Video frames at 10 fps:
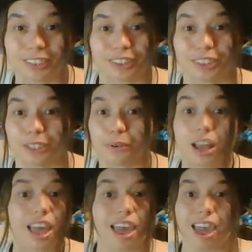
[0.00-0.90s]
to know,
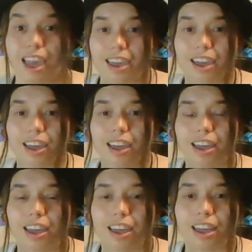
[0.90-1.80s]
hey,
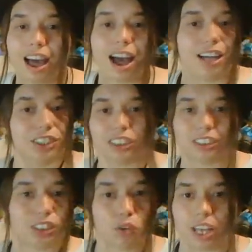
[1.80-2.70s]
I
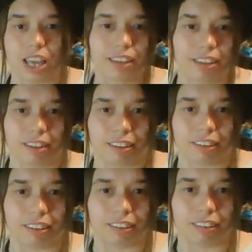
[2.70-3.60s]
just don't like it.
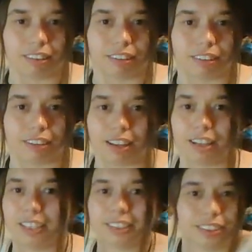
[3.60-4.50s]

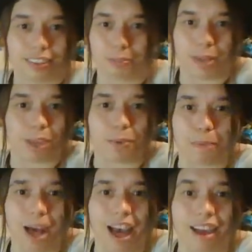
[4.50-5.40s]
It doesn't make you
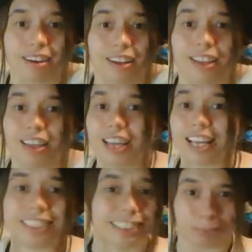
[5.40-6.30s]
bad.
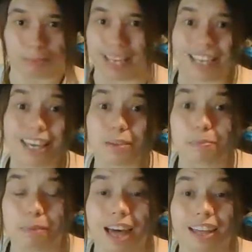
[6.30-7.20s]
It doesn't make
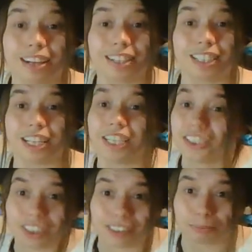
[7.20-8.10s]
it bad. It
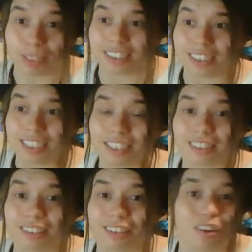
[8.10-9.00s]
just makes it
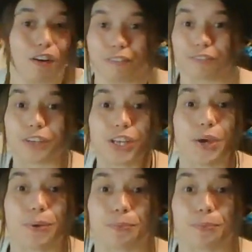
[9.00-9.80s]
not for you.